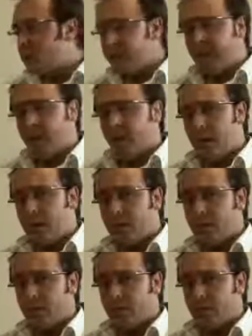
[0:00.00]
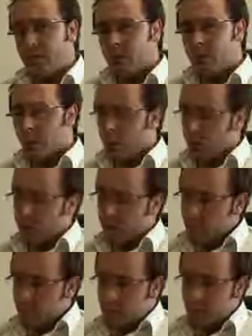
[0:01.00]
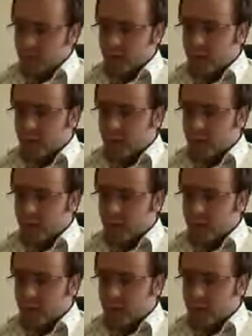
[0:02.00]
configuration, working between